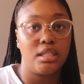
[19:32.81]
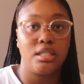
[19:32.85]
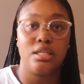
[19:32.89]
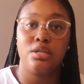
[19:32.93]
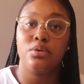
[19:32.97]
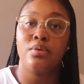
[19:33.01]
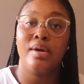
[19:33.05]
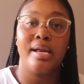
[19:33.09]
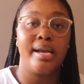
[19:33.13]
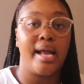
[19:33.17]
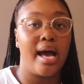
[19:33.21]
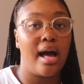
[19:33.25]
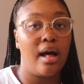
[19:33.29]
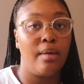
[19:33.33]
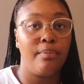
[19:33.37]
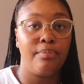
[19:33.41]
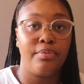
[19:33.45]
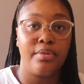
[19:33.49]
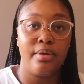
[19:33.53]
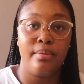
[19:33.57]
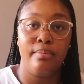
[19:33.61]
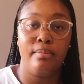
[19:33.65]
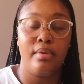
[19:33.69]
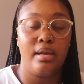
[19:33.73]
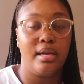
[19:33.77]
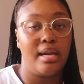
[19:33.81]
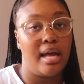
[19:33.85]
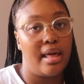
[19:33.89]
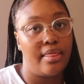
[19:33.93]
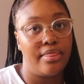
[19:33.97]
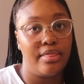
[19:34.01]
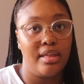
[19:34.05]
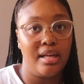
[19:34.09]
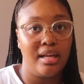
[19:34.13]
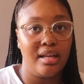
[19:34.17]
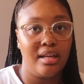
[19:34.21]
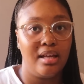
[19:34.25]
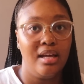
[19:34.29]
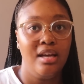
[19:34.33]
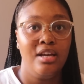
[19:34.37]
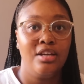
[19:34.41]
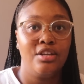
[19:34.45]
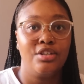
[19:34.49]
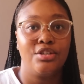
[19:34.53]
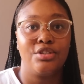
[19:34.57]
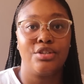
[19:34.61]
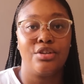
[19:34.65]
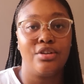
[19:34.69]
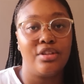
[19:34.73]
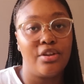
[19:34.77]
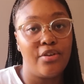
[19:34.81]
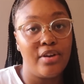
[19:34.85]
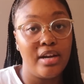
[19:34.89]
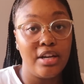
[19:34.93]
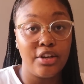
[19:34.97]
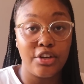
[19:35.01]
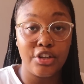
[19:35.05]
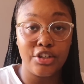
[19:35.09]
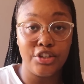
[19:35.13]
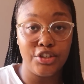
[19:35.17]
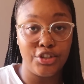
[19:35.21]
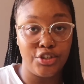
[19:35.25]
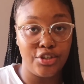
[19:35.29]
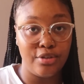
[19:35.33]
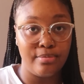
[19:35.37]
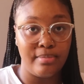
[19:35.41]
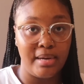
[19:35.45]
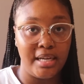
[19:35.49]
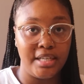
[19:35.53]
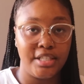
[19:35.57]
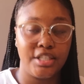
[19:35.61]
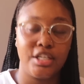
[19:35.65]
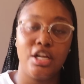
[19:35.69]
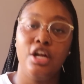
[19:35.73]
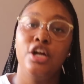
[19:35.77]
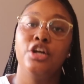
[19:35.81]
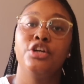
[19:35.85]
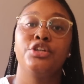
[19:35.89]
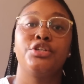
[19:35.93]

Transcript: She didn't want to help them and nothing. So they really couldn't do much.